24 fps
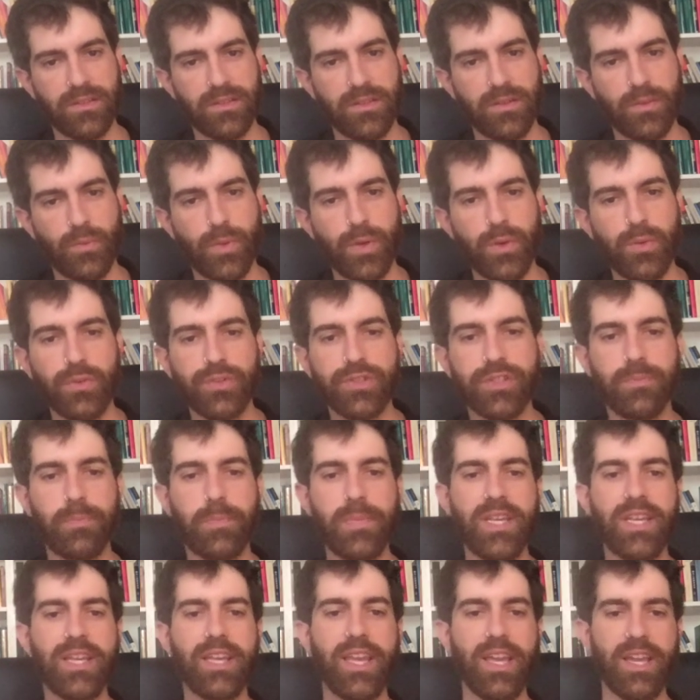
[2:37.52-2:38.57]
We will
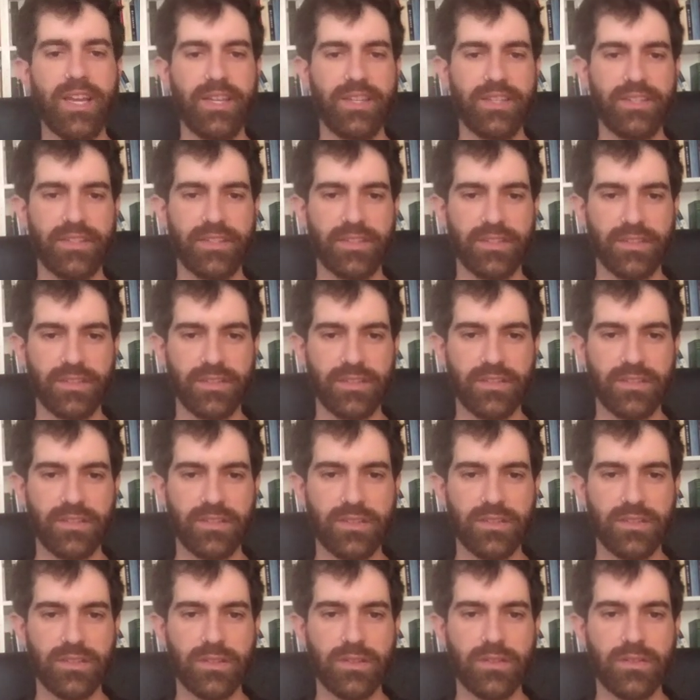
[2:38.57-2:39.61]
begin
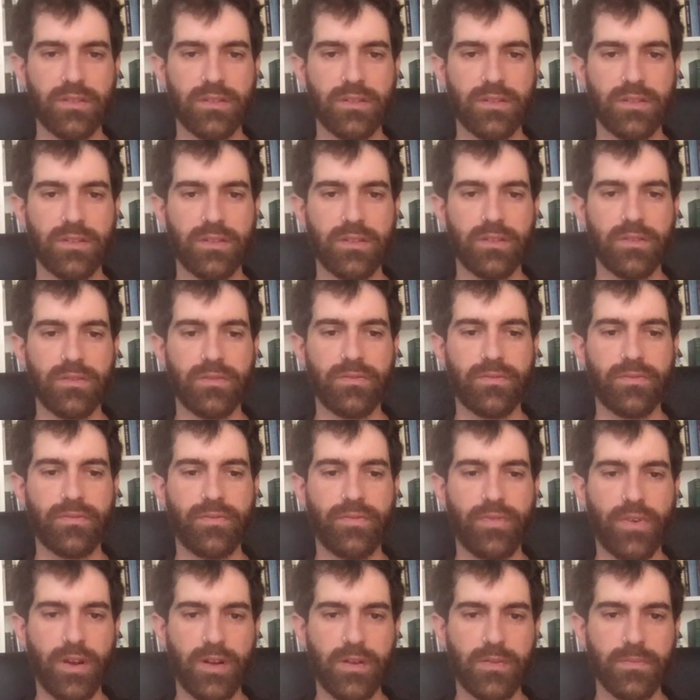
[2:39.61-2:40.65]

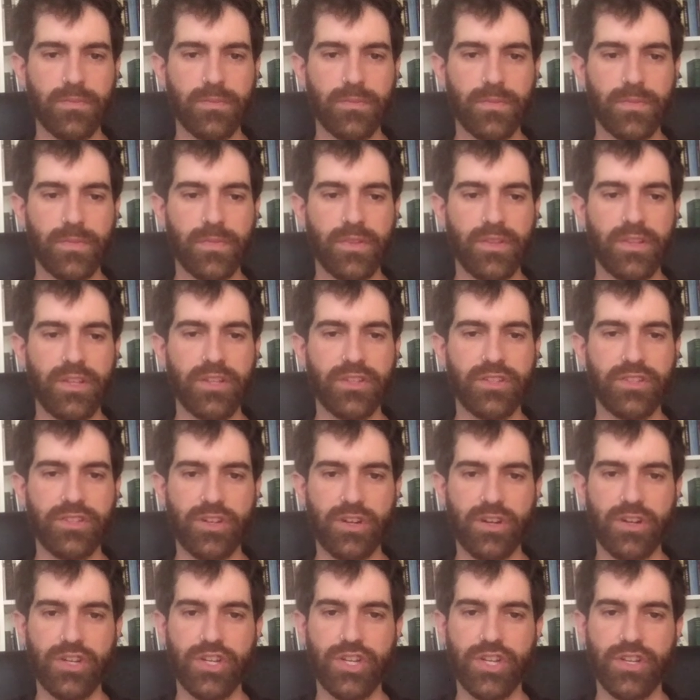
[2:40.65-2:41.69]
from the
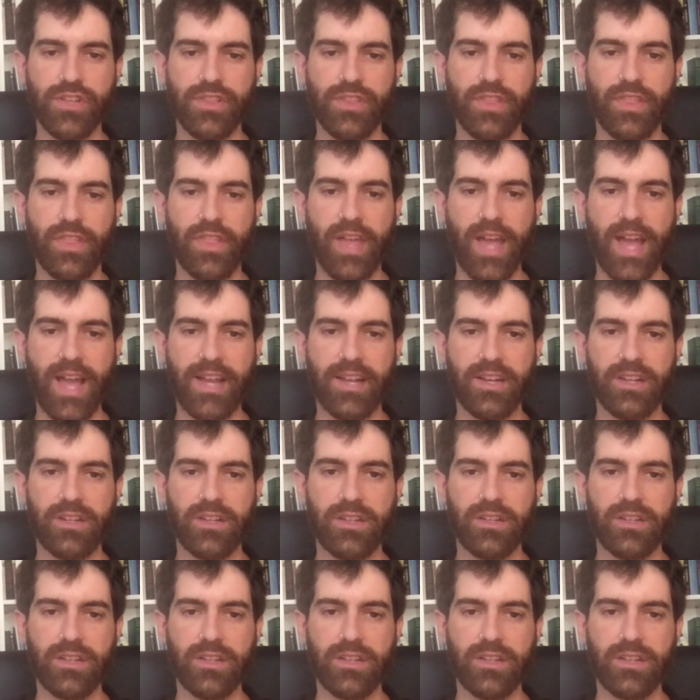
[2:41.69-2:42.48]
assertion that